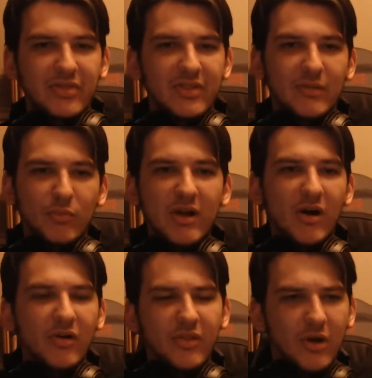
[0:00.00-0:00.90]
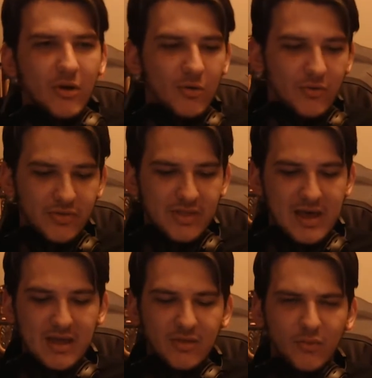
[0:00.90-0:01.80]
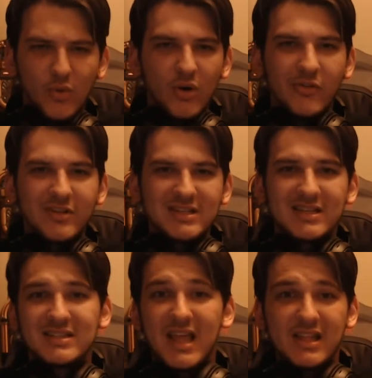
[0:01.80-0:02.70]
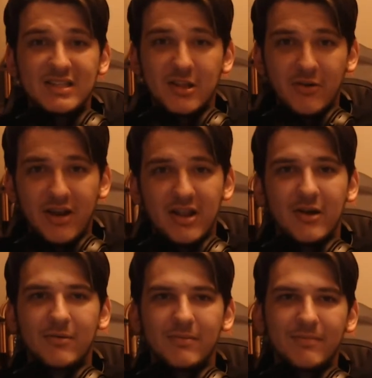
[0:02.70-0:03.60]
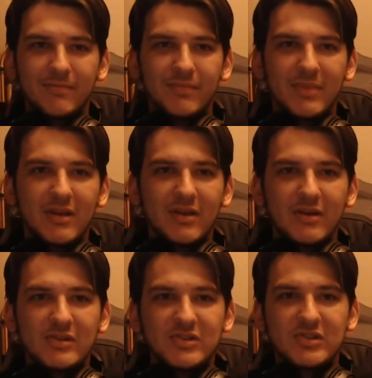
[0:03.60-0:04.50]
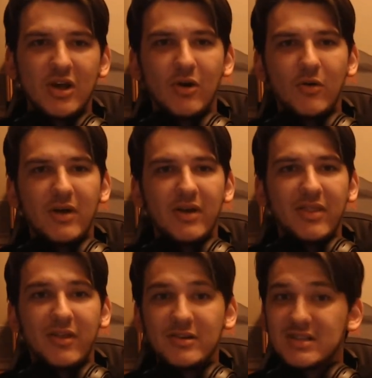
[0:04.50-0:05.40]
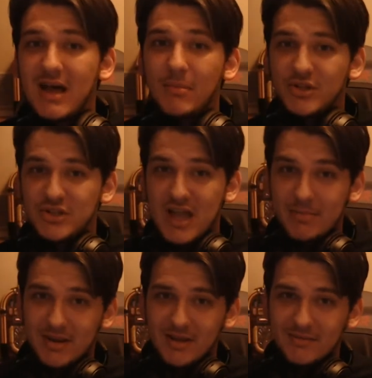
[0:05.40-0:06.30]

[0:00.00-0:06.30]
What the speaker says: We all know that the world is in a standstill right now. So there's not much happening